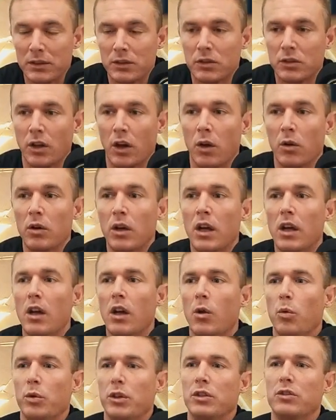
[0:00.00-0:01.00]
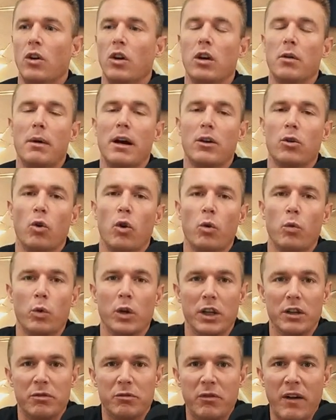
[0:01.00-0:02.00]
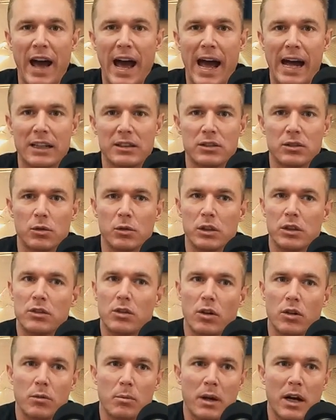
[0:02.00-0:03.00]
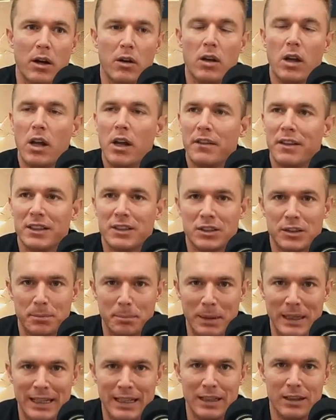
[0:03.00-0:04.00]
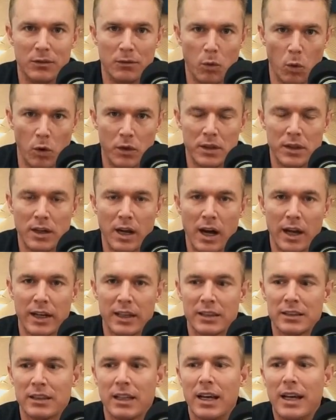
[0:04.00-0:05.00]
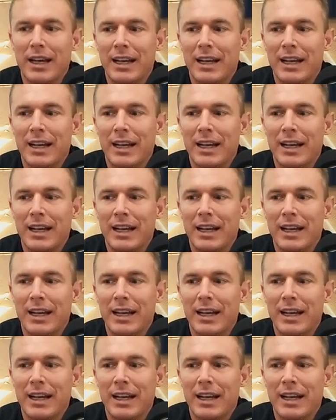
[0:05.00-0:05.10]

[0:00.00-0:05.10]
So when you talk about going really fast, or you talk about the speed of orthodontics,